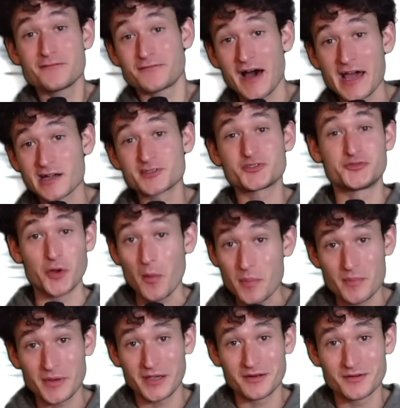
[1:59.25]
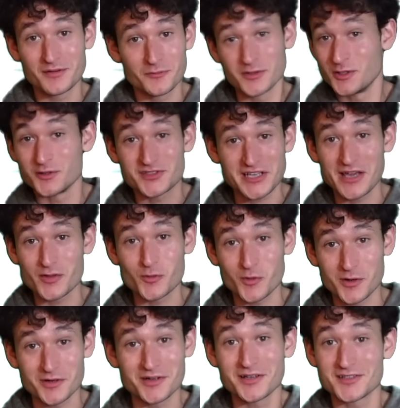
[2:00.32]
fires dopamine when you say the
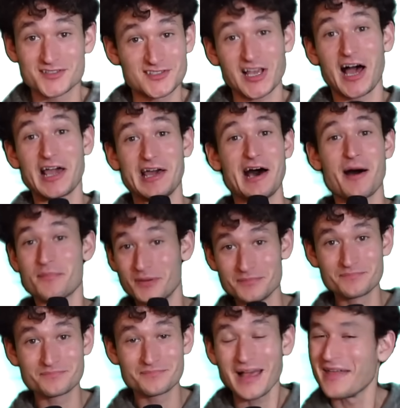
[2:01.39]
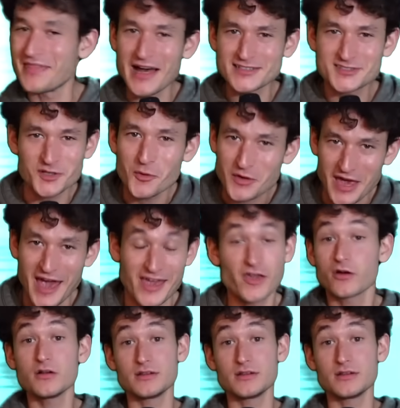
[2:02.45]
word psyop. And that's okay. You're